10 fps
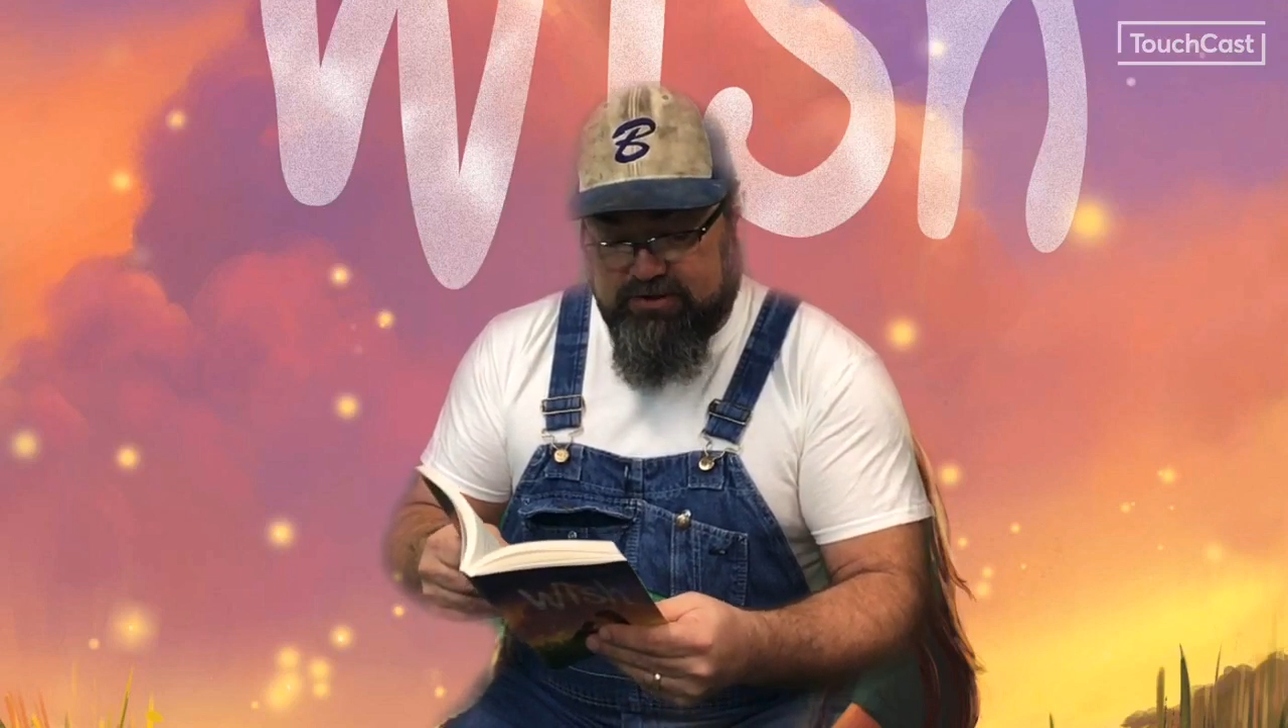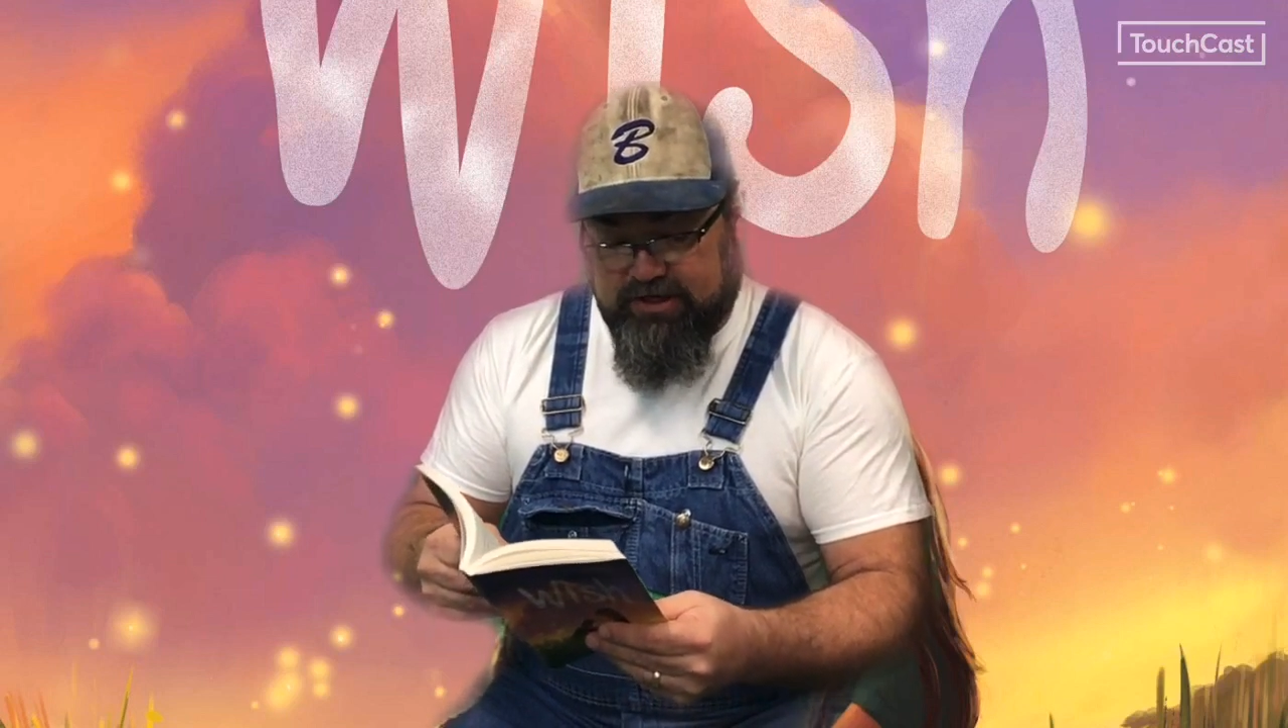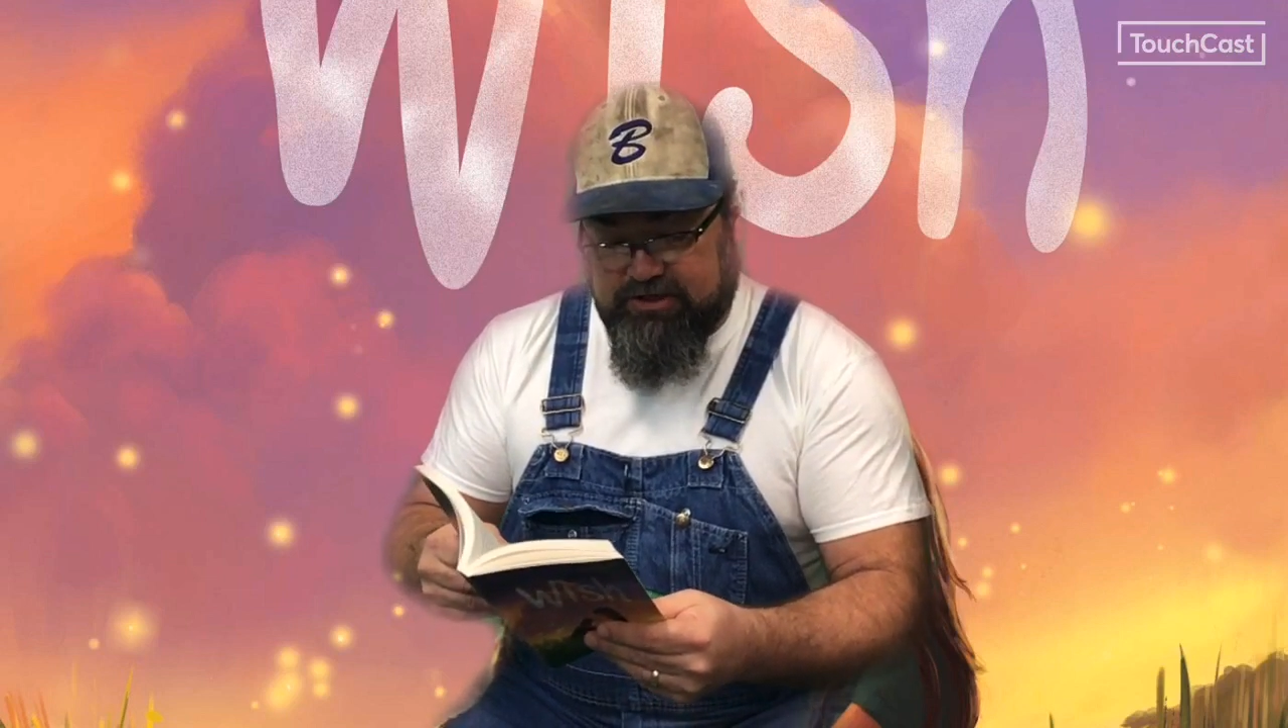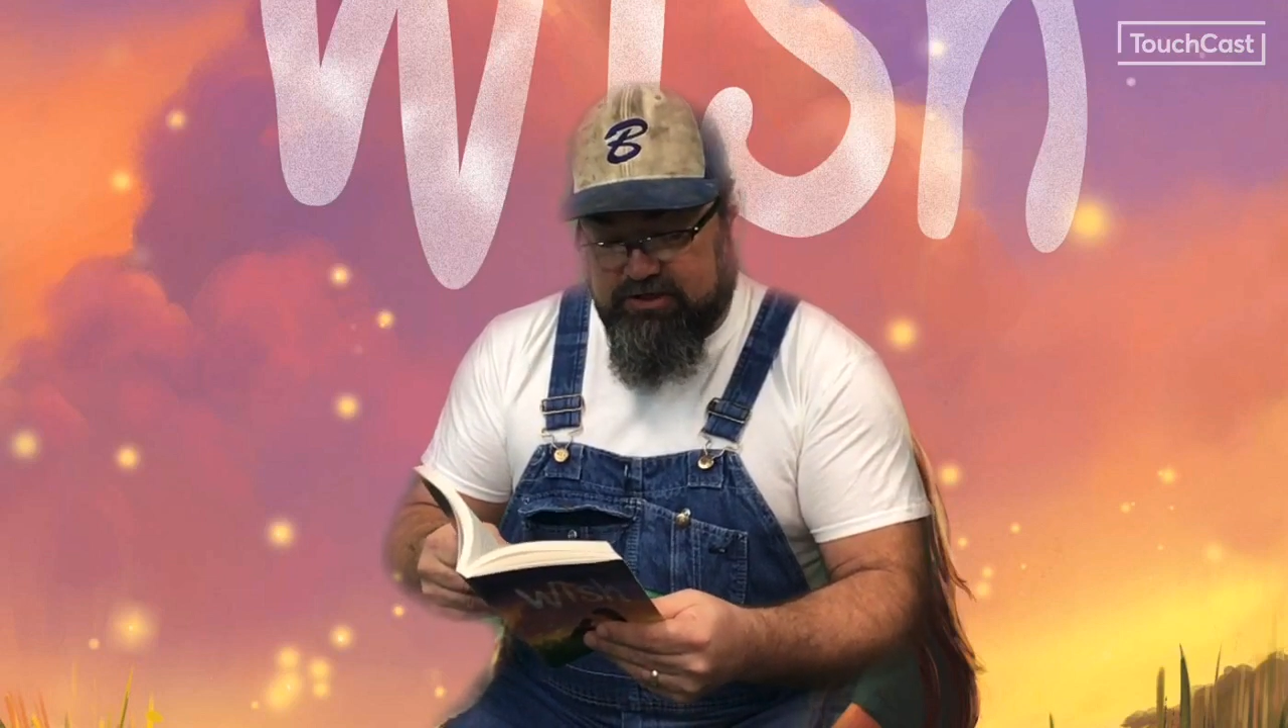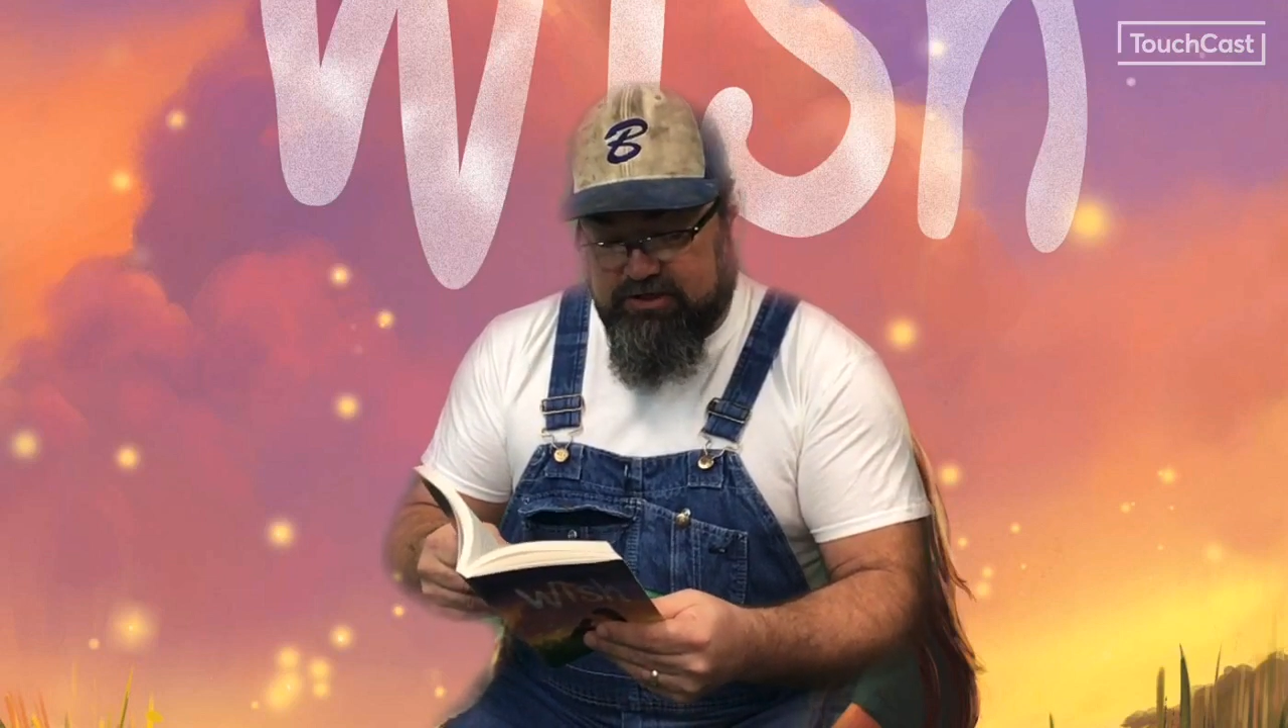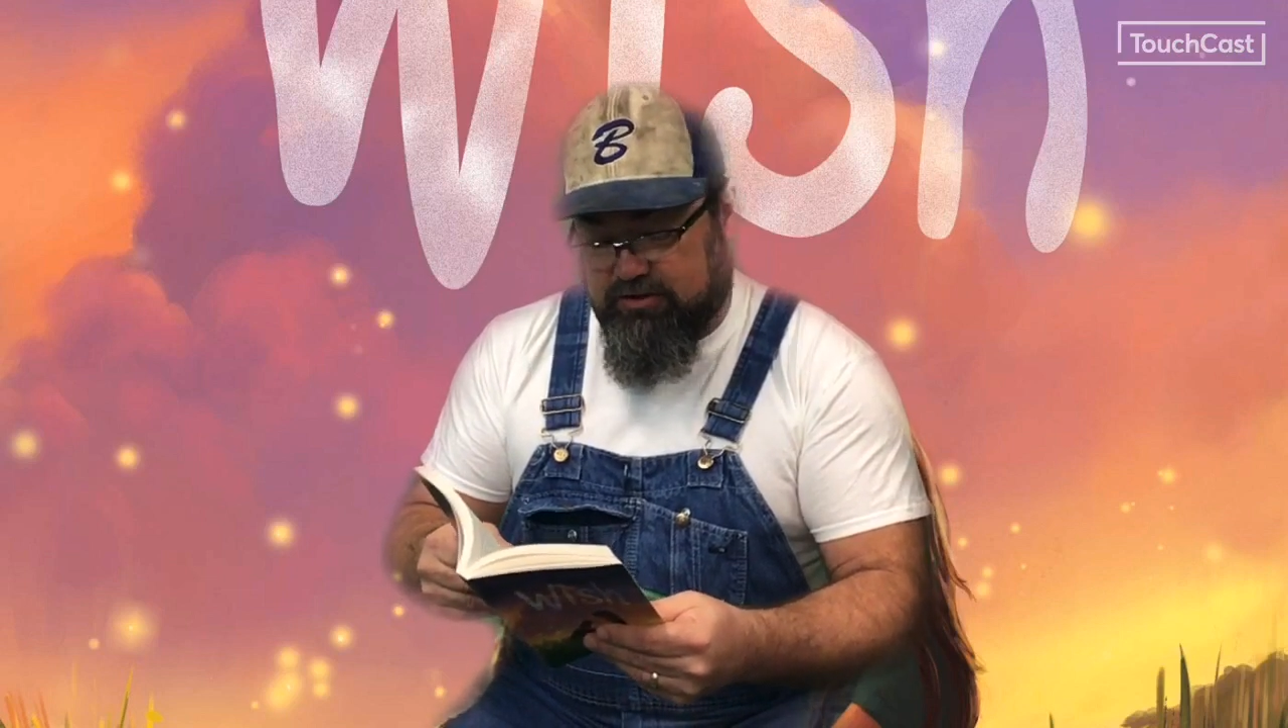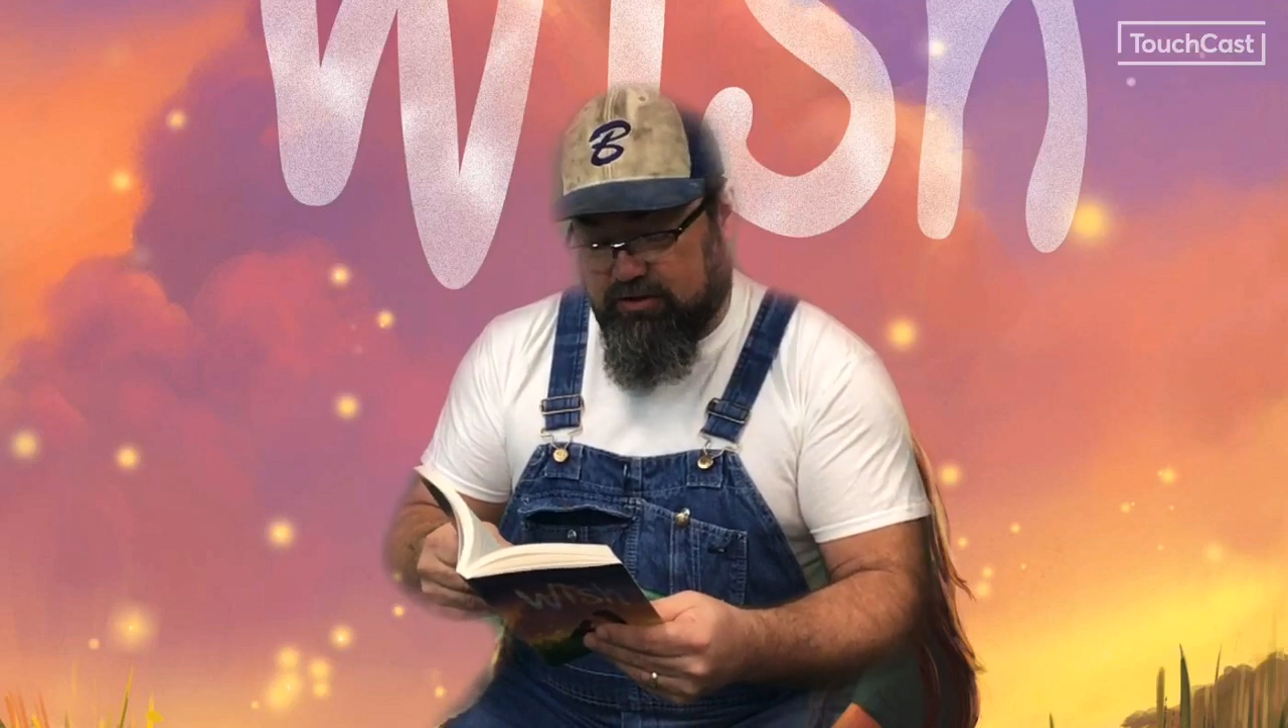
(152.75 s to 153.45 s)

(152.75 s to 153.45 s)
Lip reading: leash